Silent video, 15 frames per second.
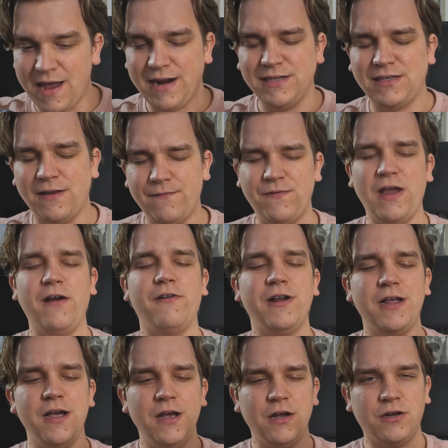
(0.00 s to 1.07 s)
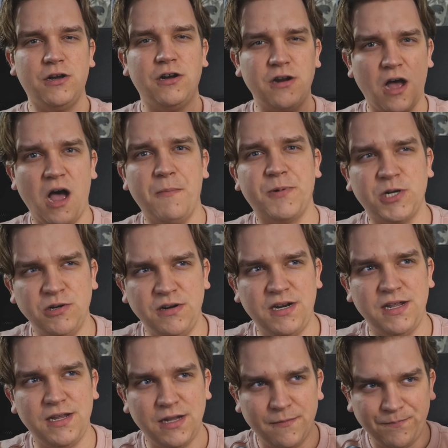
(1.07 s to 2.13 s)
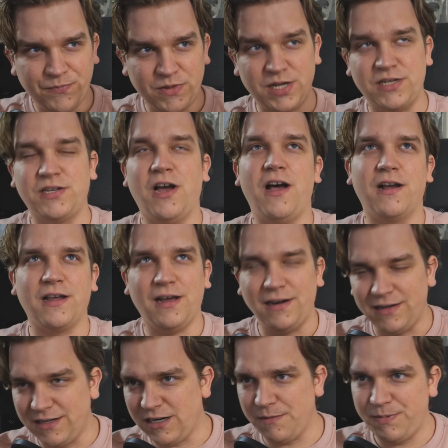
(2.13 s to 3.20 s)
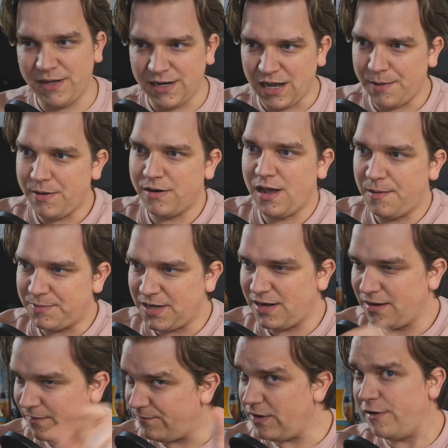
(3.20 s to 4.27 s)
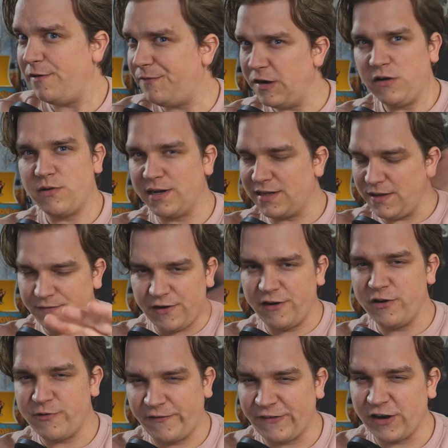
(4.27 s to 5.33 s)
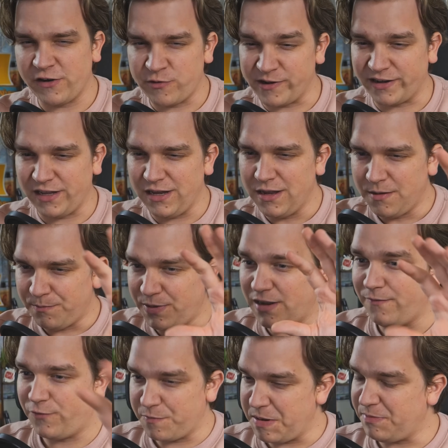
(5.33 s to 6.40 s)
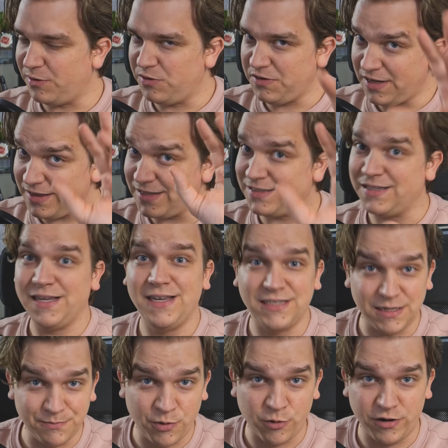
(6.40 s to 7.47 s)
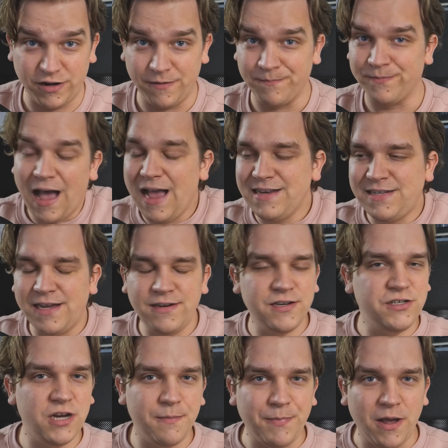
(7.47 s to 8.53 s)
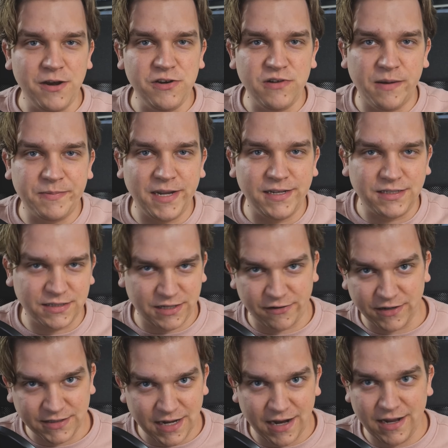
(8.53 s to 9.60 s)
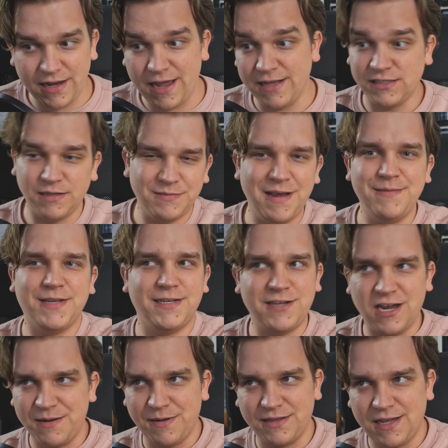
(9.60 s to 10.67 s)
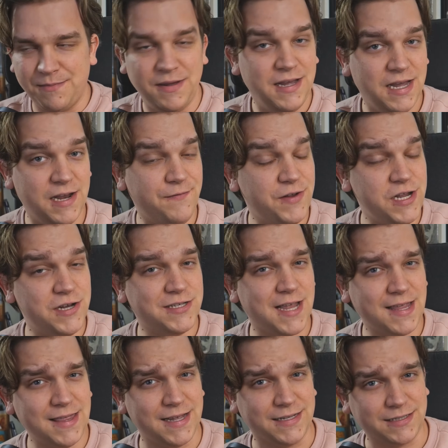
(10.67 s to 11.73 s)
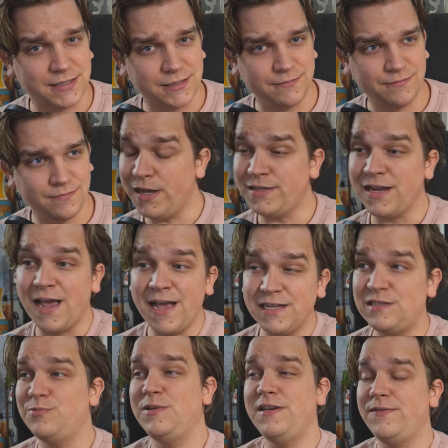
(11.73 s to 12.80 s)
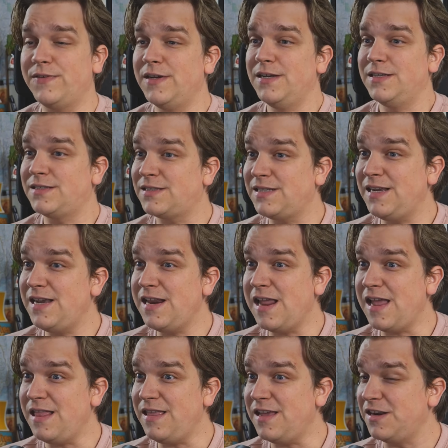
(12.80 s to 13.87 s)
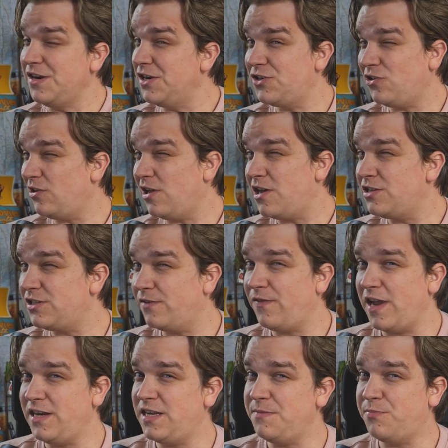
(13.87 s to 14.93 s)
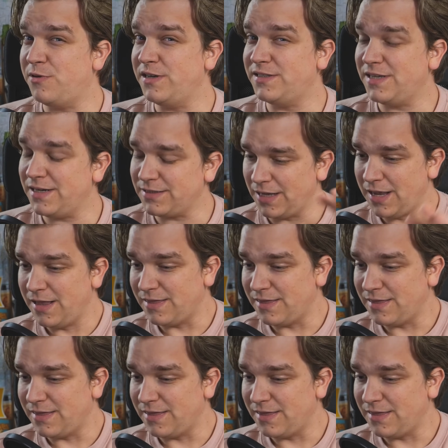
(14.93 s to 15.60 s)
that is a very good opportunity to talk a little bit about updating very, very quickly, very, very quickly. But for people who need this, it's important. I tend to jump on new updates because they're exciting and sometimes I talk about them in videos like this. But as we've seen in the initial launch of 18.6,